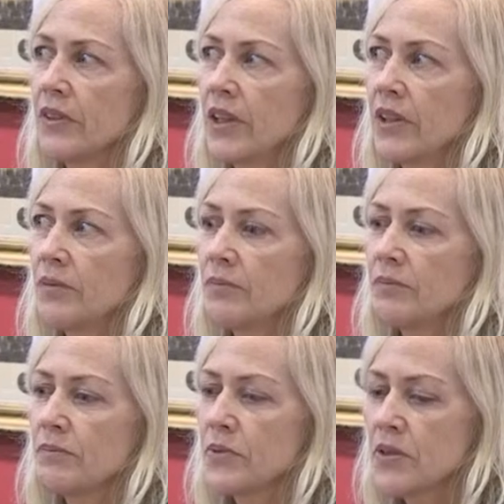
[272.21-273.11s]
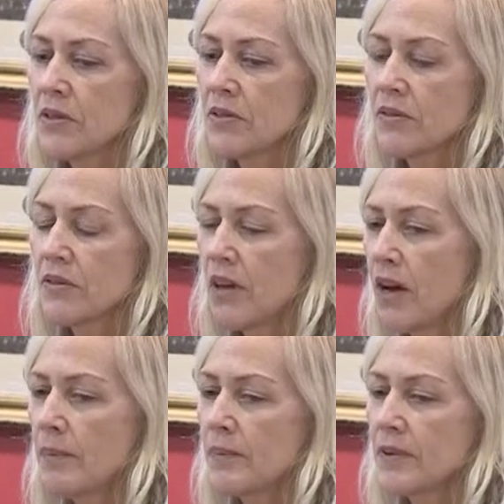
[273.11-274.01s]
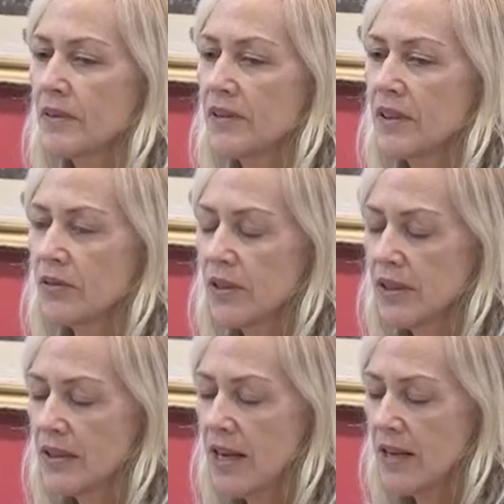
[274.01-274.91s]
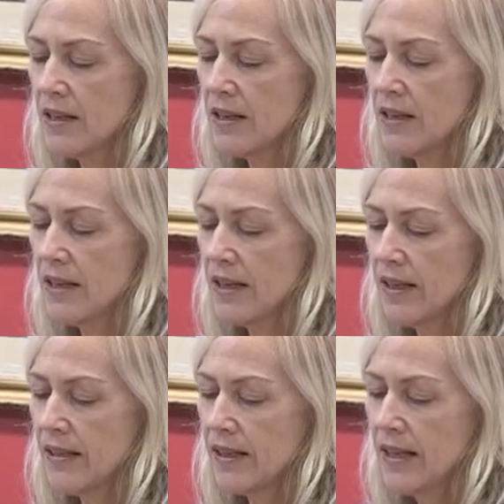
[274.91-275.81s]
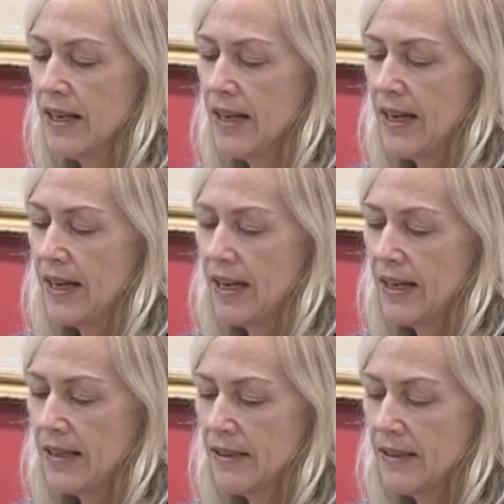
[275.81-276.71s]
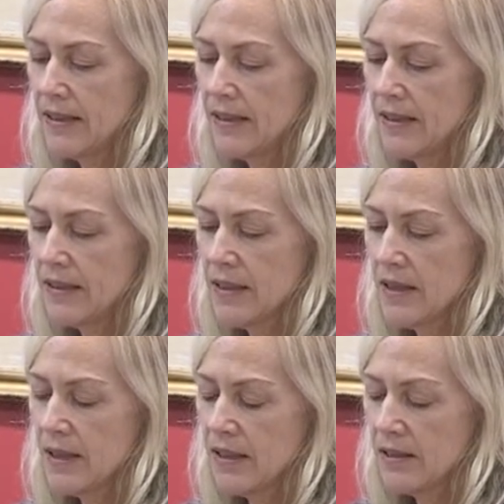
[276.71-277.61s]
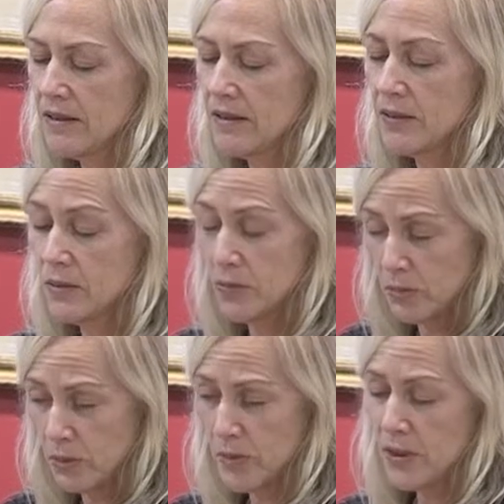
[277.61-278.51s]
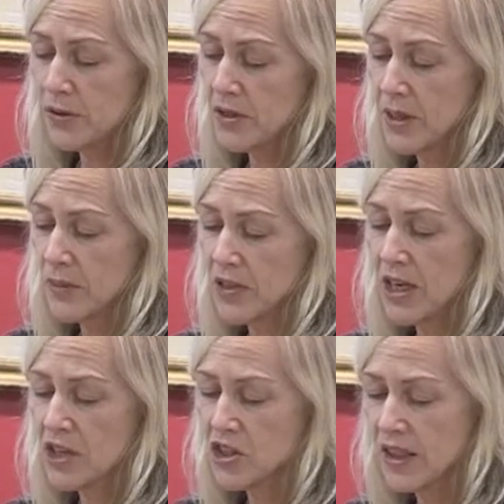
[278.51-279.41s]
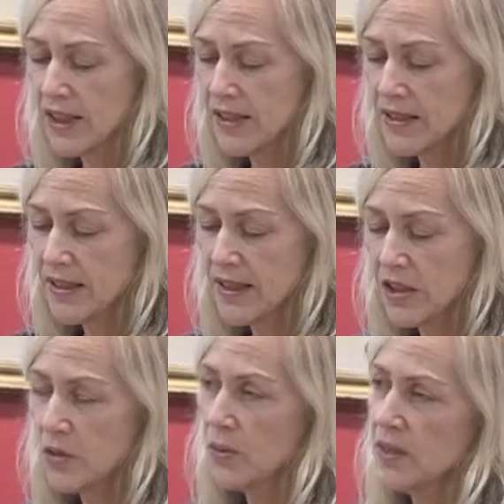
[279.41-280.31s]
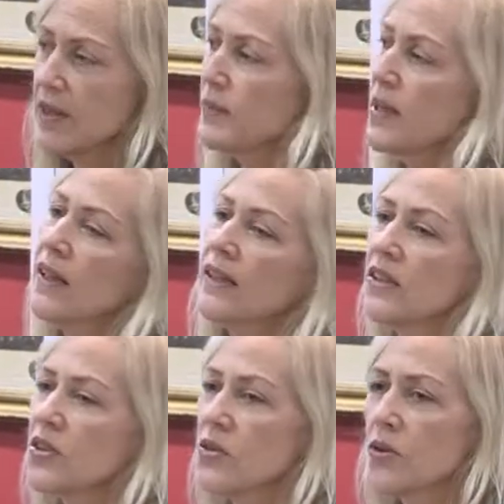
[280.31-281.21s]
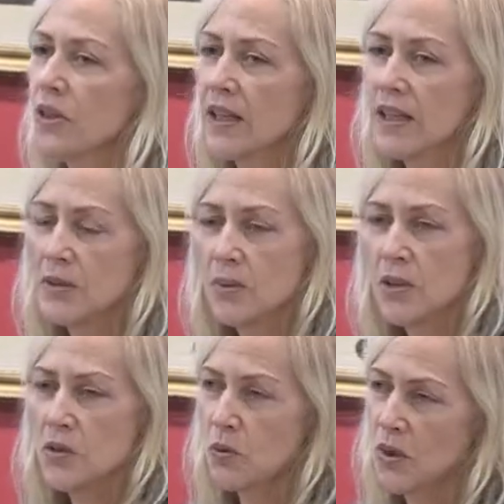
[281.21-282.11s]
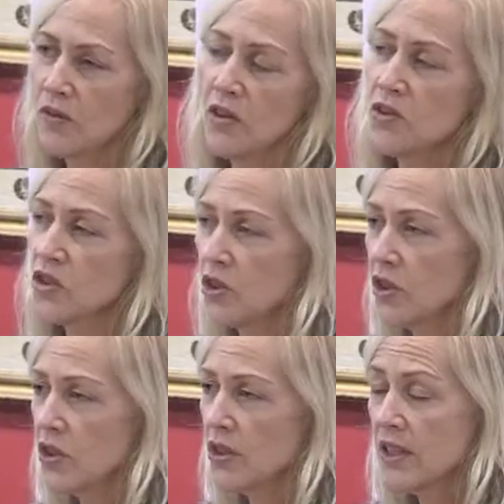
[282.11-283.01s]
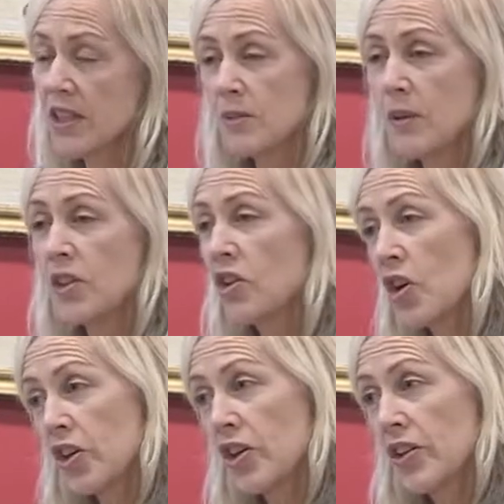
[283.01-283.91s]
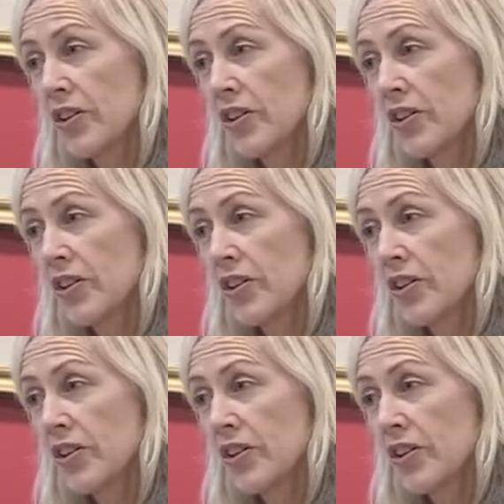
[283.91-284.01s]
you know, stopped and didn't really say anything. And, and and the woman whose name was Angelina said, and the reason I'm telling this story is because one of those girls is my daughter,